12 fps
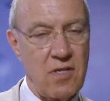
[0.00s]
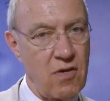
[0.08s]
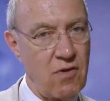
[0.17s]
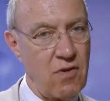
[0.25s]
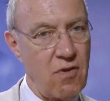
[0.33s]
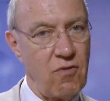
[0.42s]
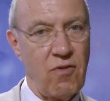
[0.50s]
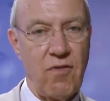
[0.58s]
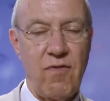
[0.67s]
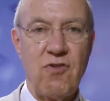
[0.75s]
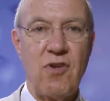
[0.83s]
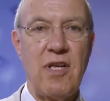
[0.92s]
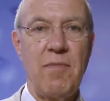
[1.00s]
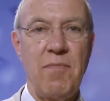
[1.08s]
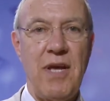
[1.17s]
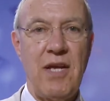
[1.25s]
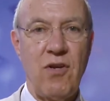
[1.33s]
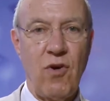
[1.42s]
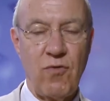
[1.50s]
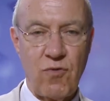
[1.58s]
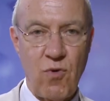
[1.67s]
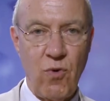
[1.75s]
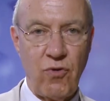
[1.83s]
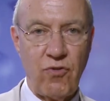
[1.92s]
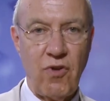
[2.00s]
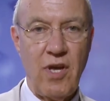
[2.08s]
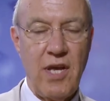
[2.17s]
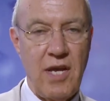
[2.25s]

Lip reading: there are those of the visually impaired, of course.